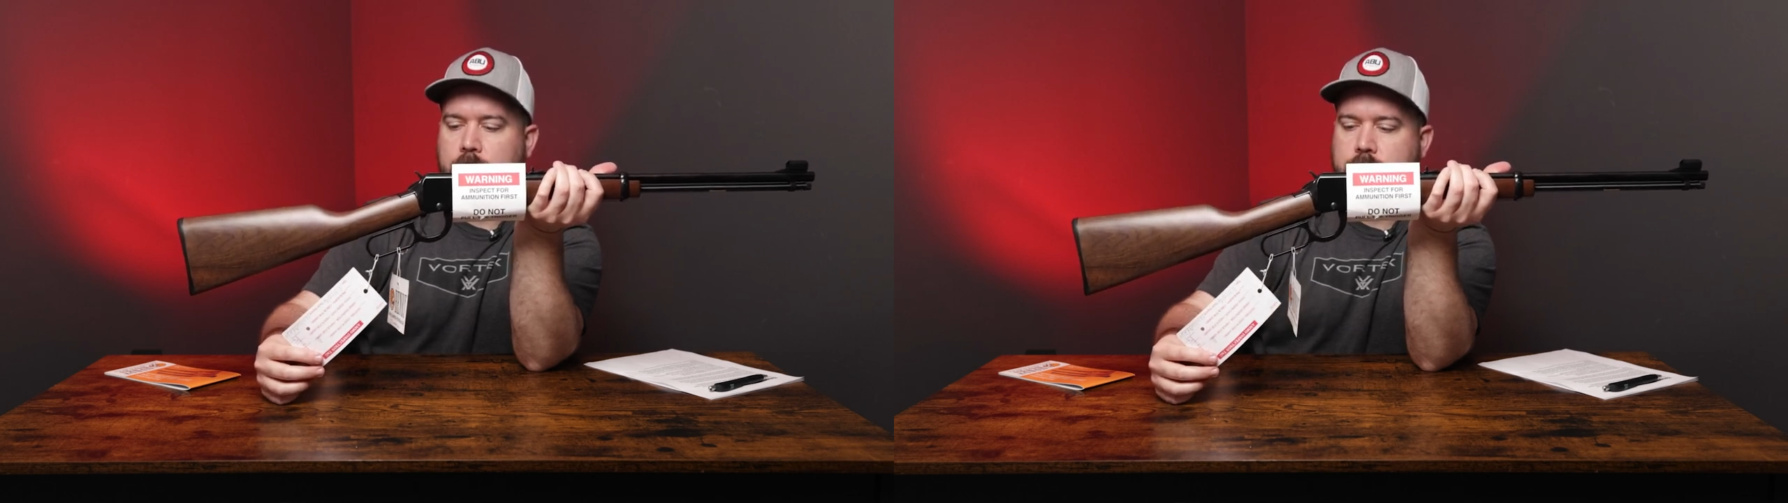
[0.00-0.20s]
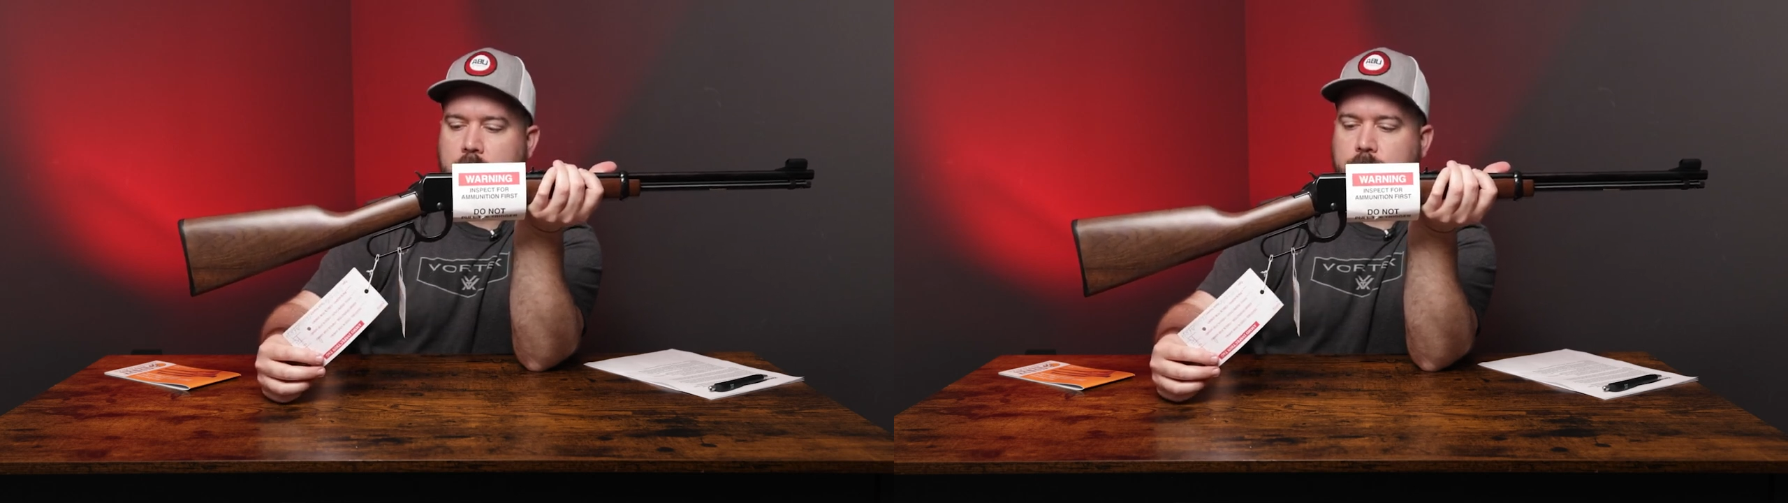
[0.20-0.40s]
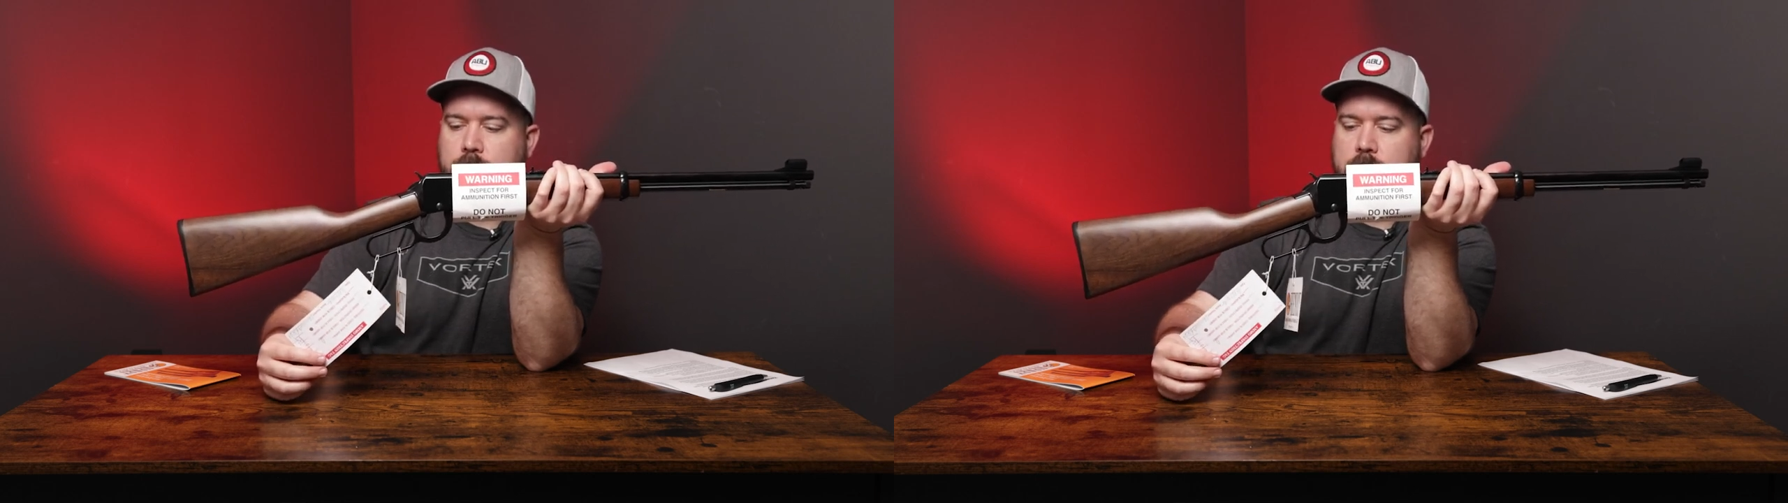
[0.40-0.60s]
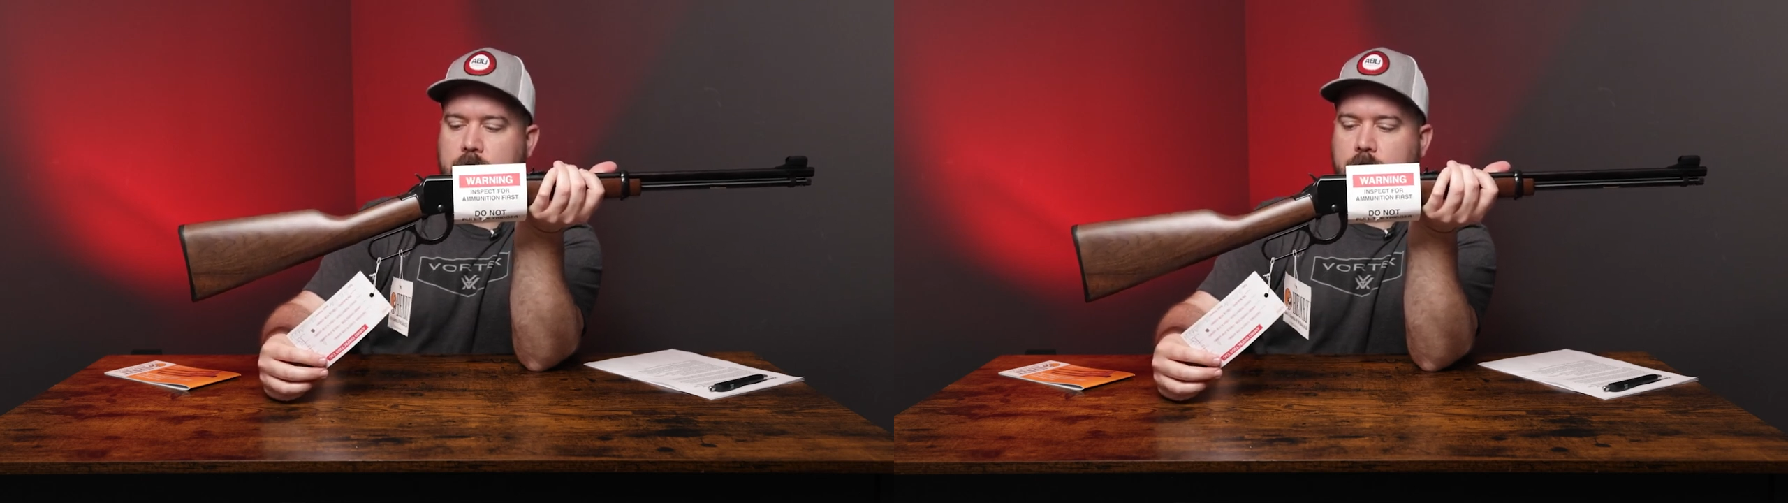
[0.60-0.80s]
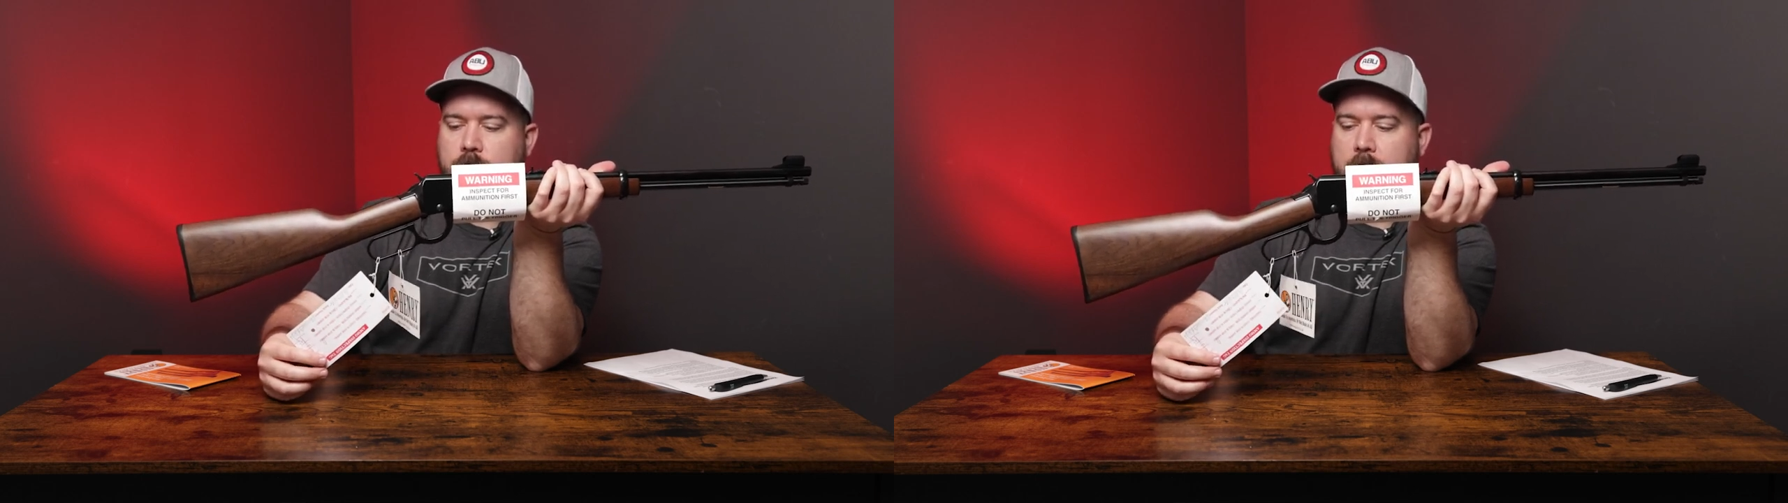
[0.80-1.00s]
these rifles
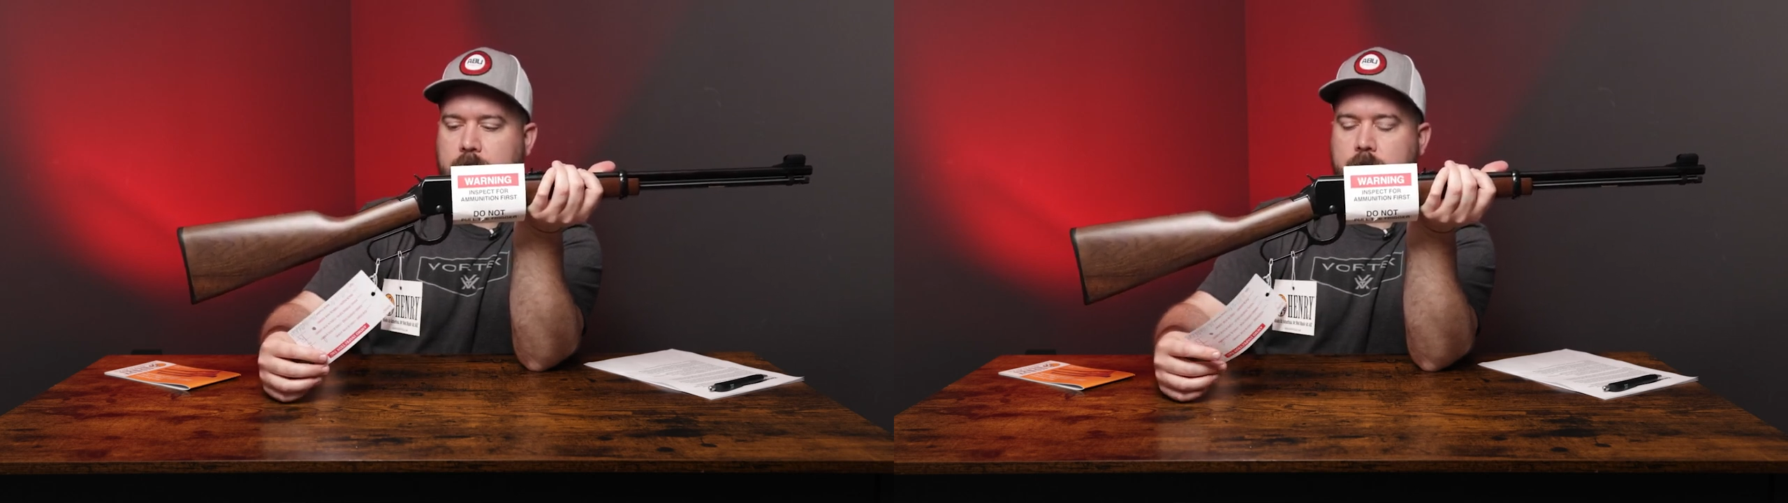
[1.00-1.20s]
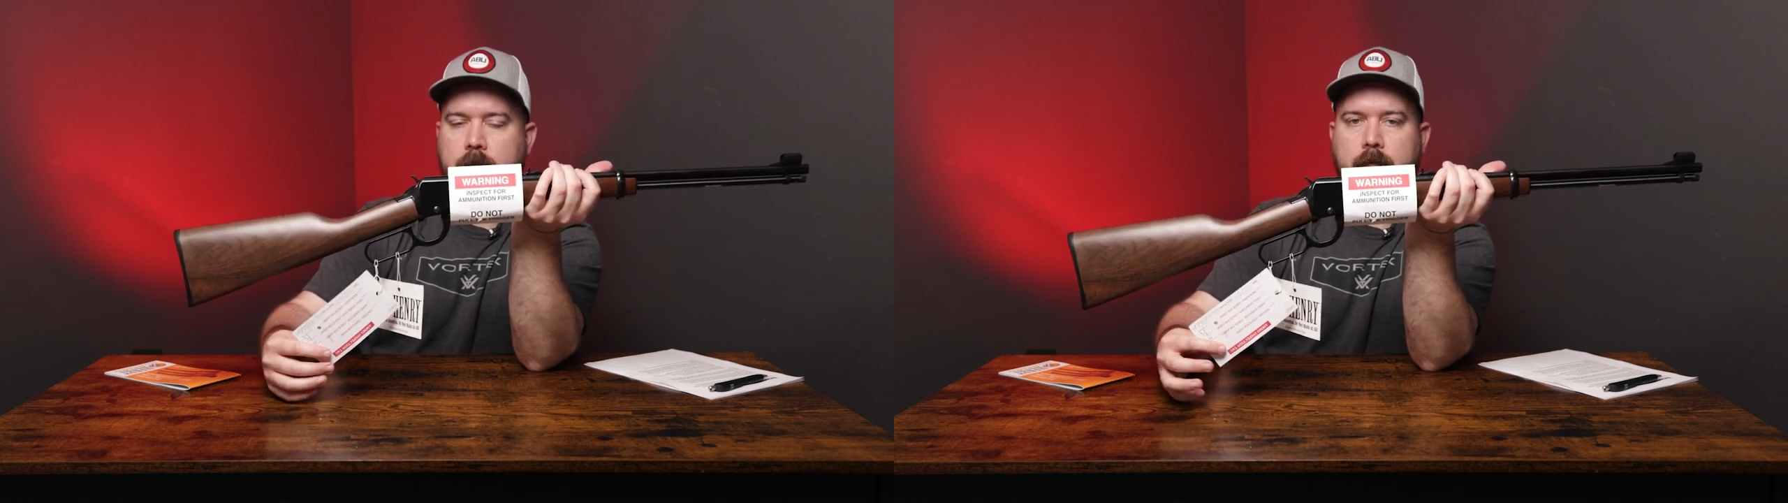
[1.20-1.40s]
leave the factory,